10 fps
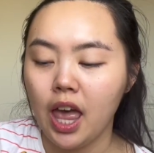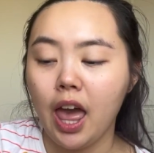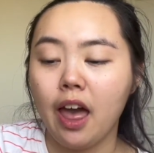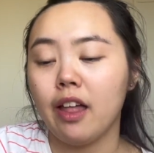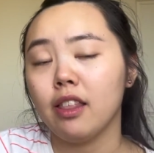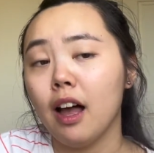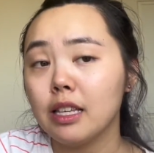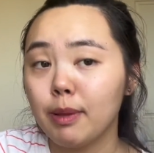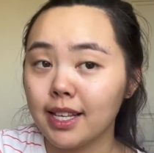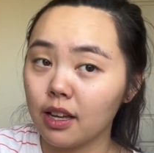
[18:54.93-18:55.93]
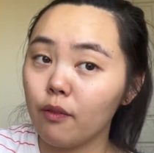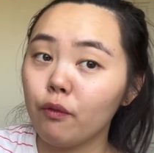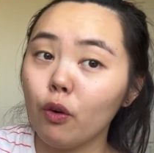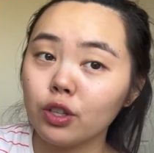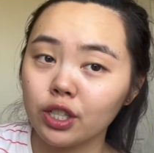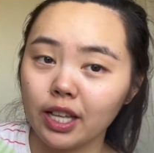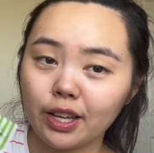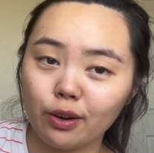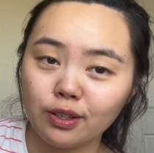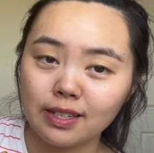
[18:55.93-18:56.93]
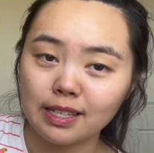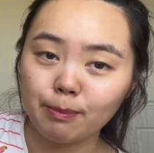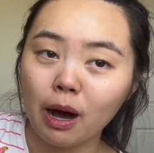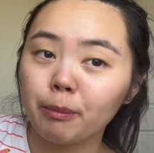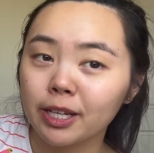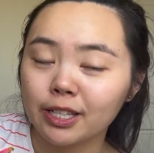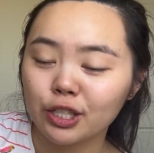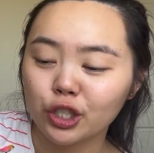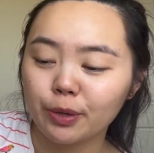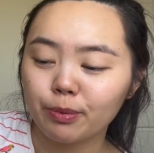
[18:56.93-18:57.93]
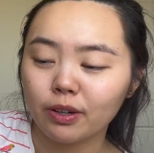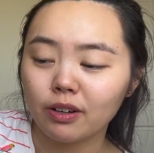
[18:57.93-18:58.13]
And last place, unfortunately, goes to this pumpkin strip.